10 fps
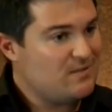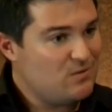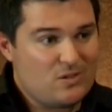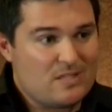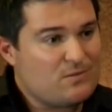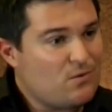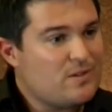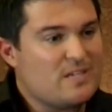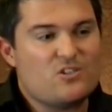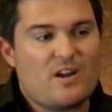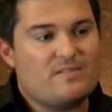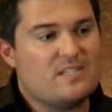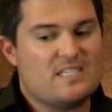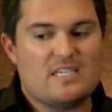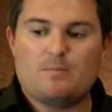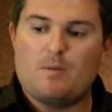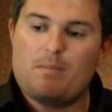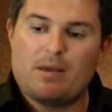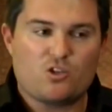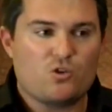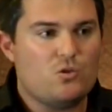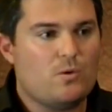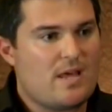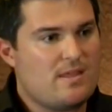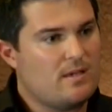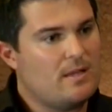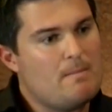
If you do these four things, you're going to have success, but make sure you do it ethically.